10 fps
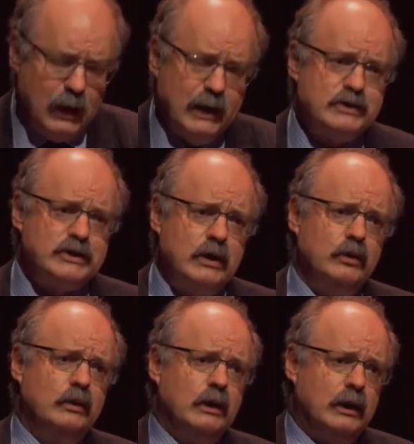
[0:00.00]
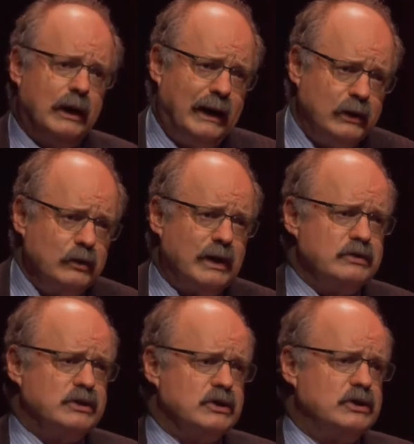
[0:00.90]
And so at UK
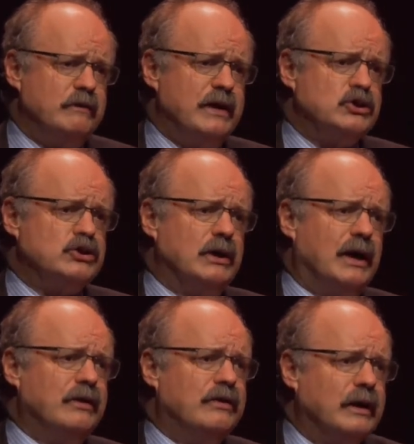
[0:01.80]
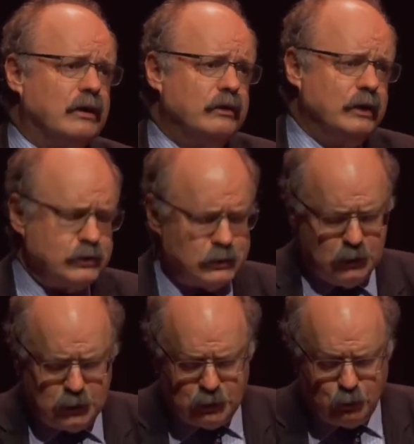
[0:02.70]
Research Innovation, I think that
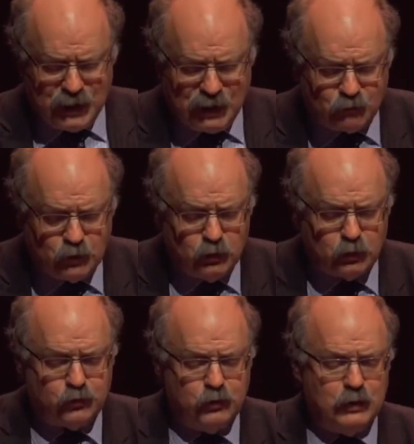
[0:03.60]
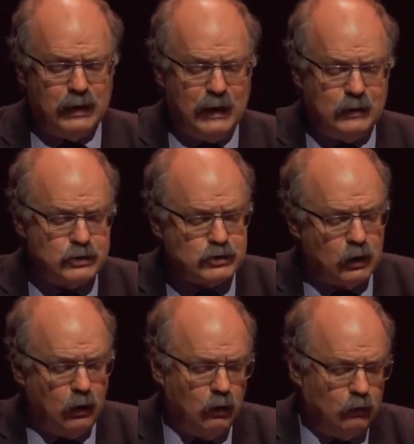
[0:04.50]
we have to look through the lens
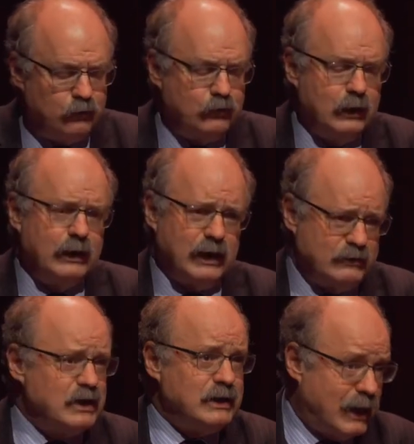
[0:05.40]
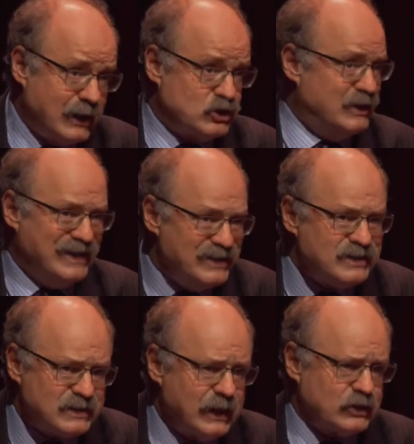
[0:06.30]
of, and I've said it actually in
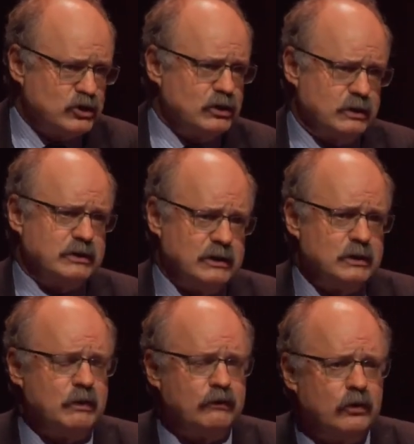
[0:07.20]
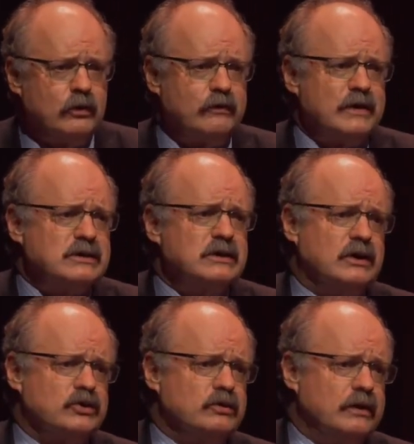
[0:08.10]
this lecture theatre before, the first
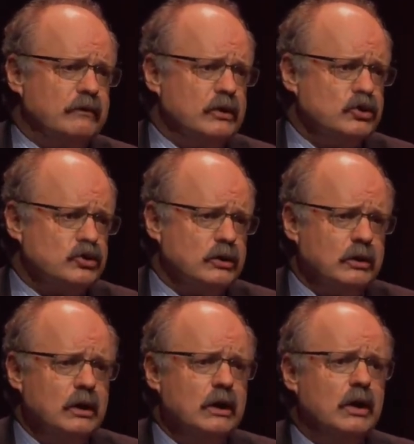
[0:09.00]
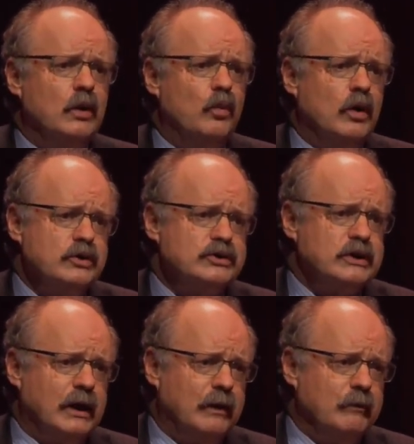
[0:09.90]
industrial revolution
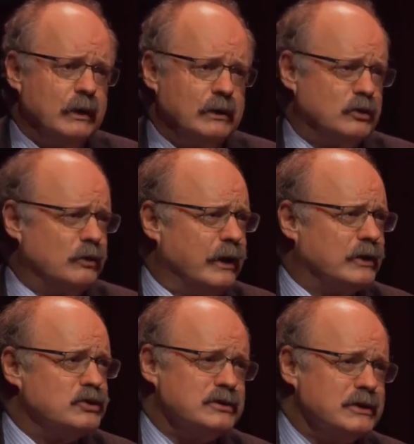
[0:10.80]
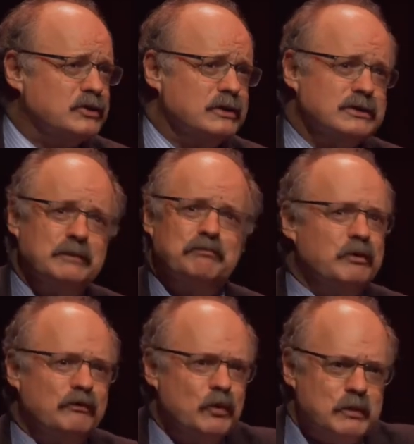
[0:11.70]
was, it's not a lecture theatre, it's a
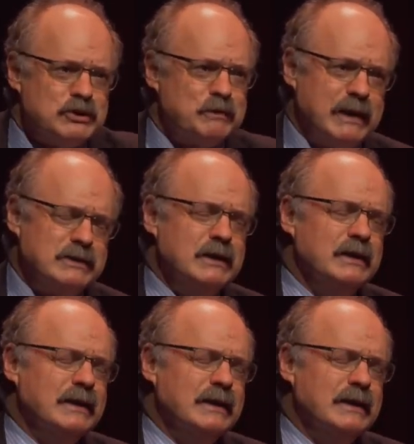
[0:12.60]
performance space.